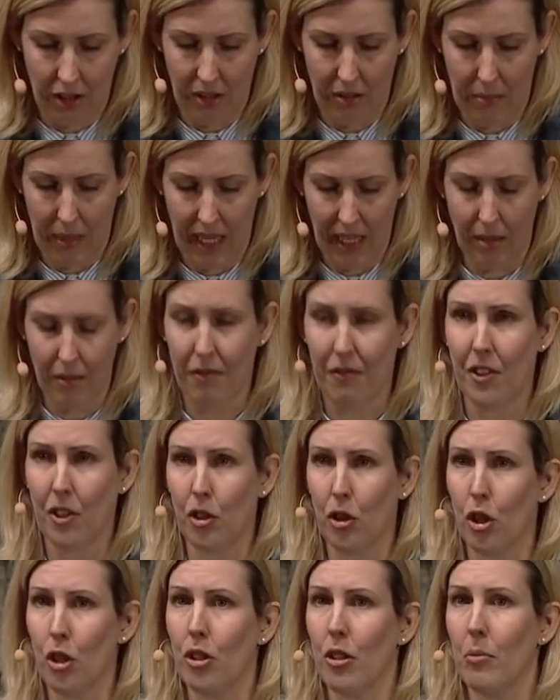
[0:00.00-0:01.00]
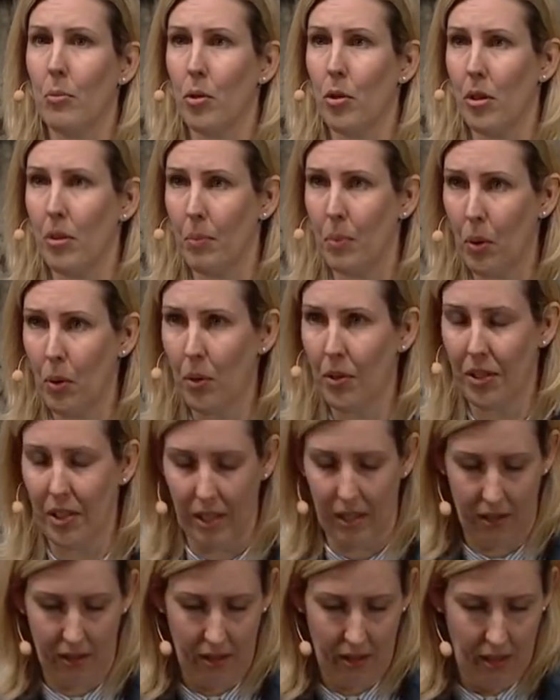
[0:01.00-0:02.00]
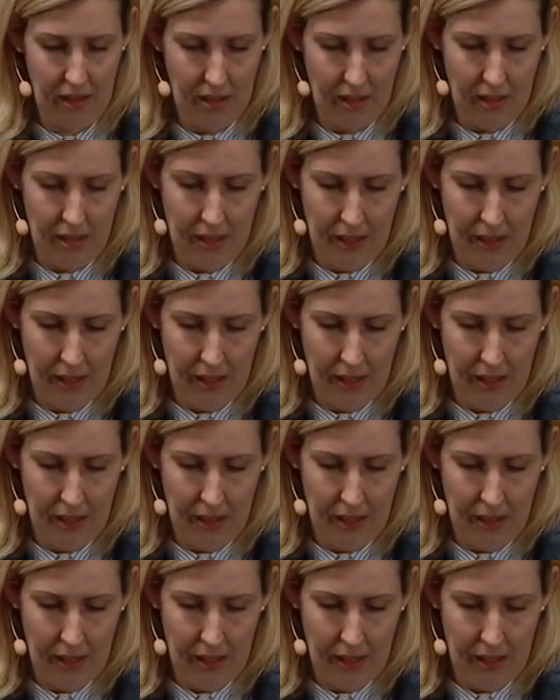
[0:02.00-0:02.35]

Does it make them feel good or more important?